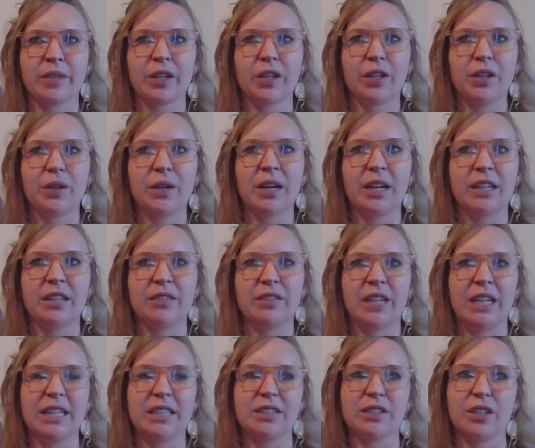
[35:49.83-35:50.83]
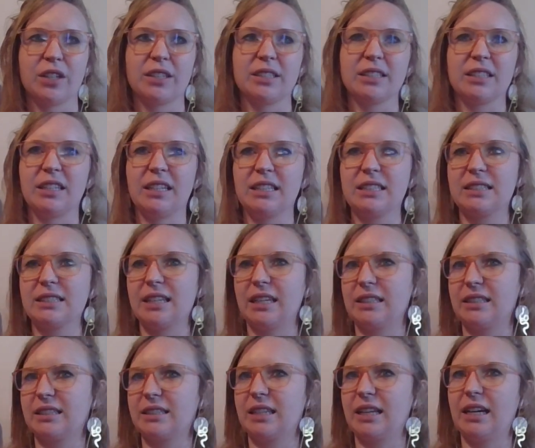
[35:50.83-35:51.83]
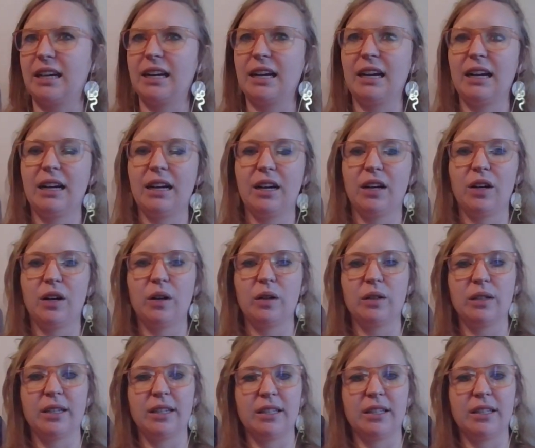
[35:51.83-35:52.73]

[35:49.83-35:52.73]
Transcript: you kind of like start to like sense that out,